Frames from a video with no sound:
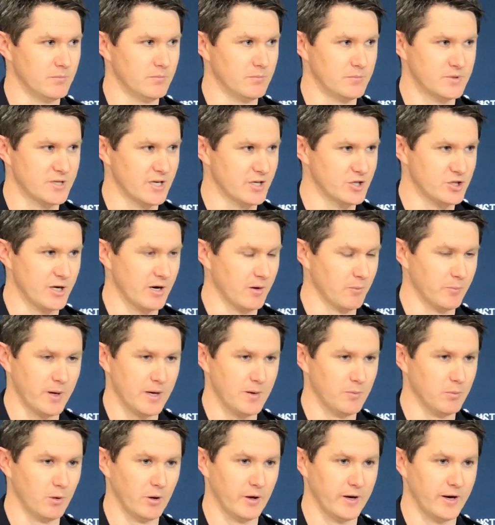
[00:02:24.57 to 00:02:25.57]
such young
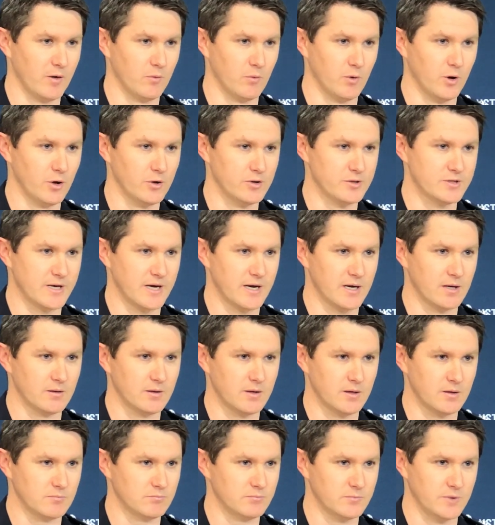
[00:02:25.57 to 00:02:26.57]
people on our roads
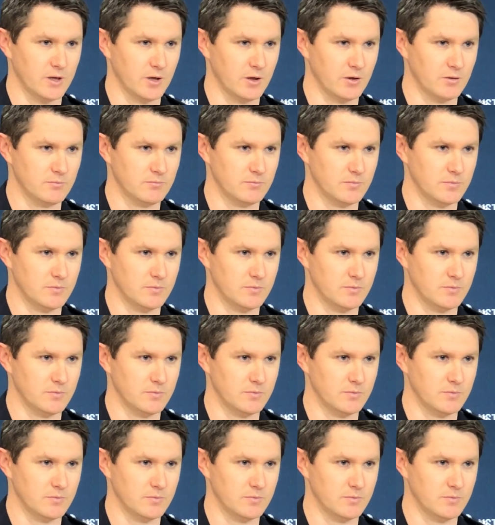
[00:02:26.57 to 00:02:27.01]
are, you know,